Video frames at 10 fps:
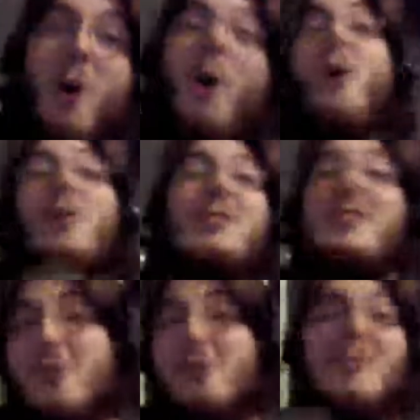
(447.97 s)

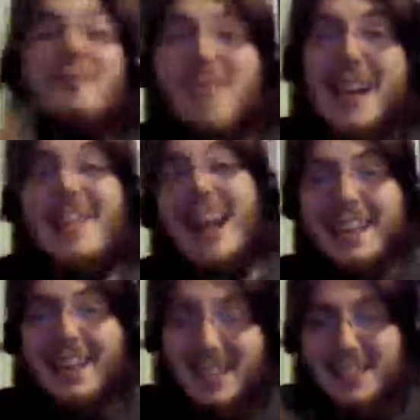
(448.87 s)
also
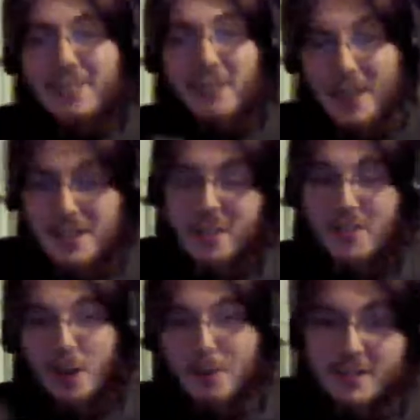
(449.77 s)
attacking and fighting off
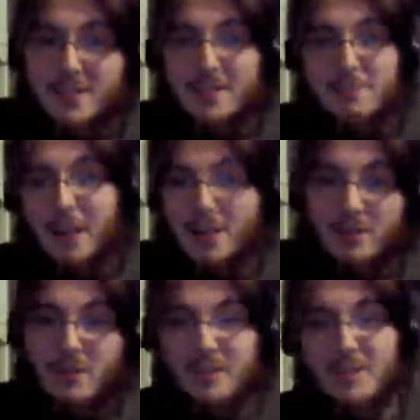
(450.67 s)
goblins and
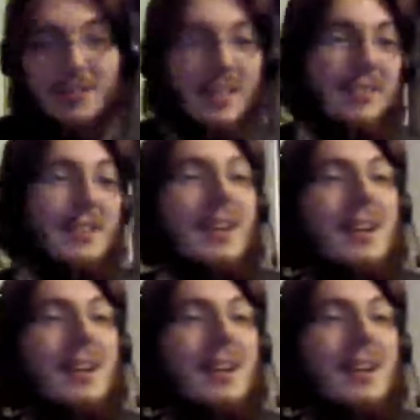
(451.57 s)
Balrogs and things.